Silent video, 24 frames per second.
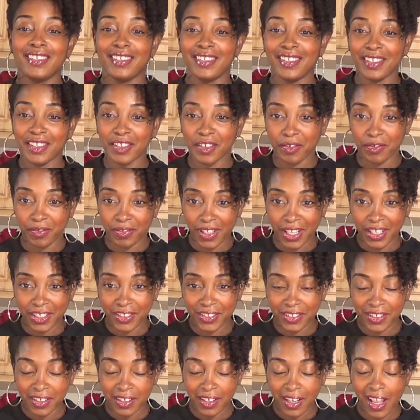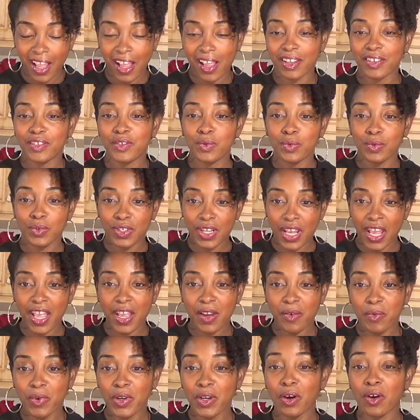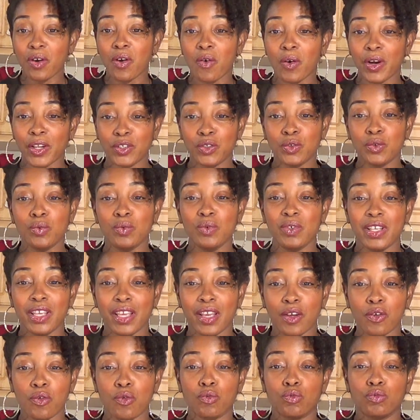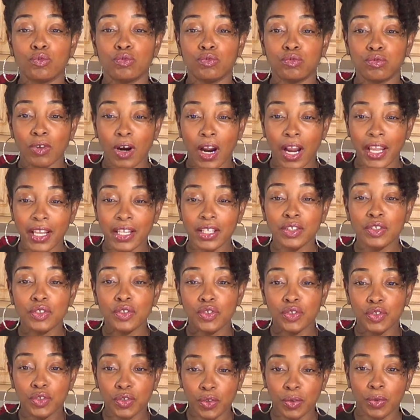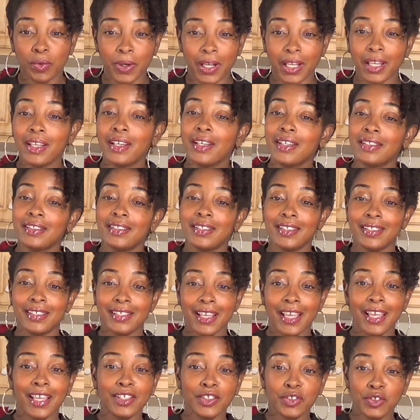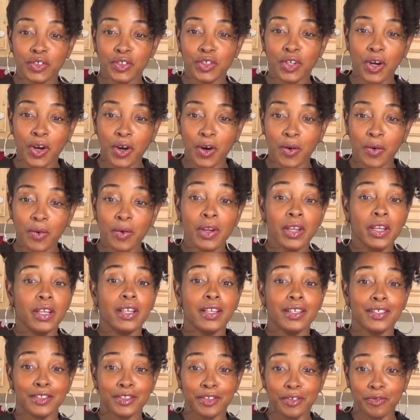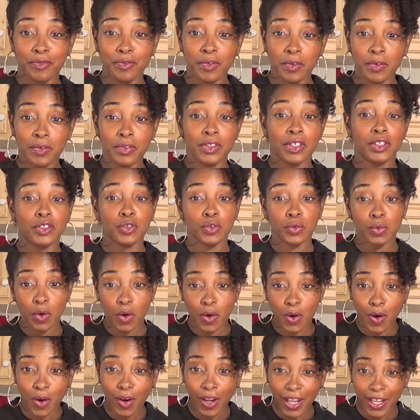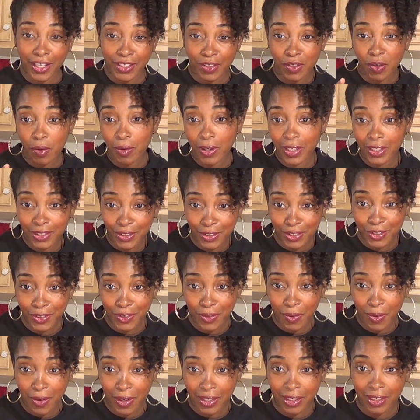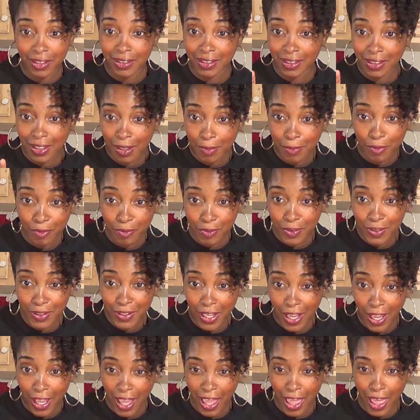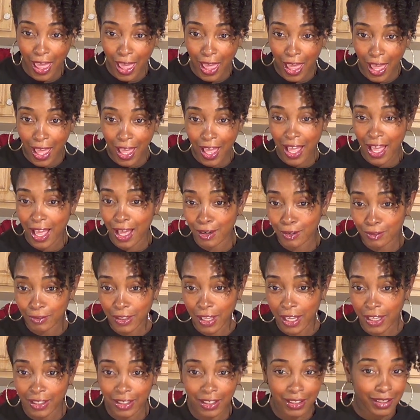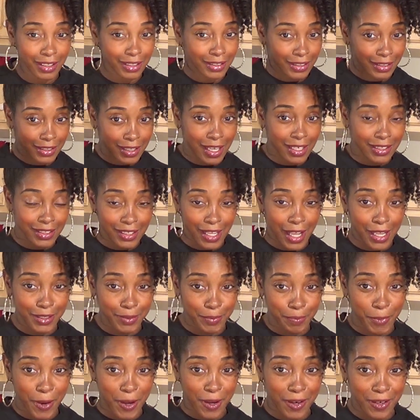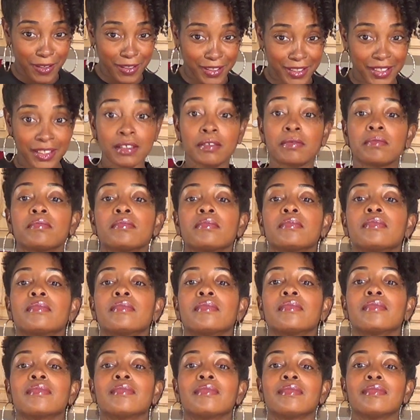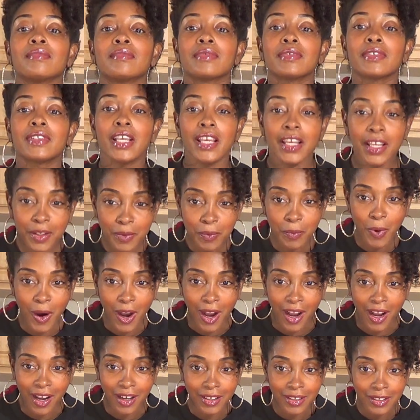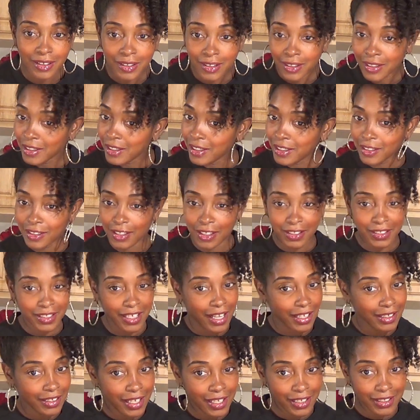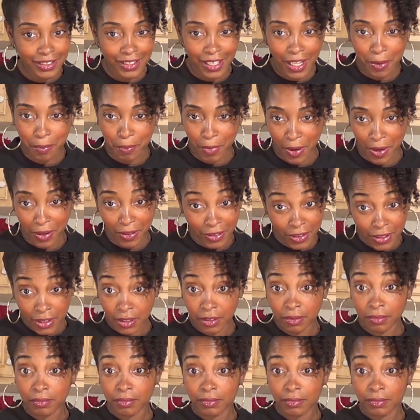Nina Fletcher, and today we are going to get right to it. Today's show is the food that you all ask questions on, and some of you say, I don't like it because it tastes like bugs. Quinoa. It does not taste like bugs.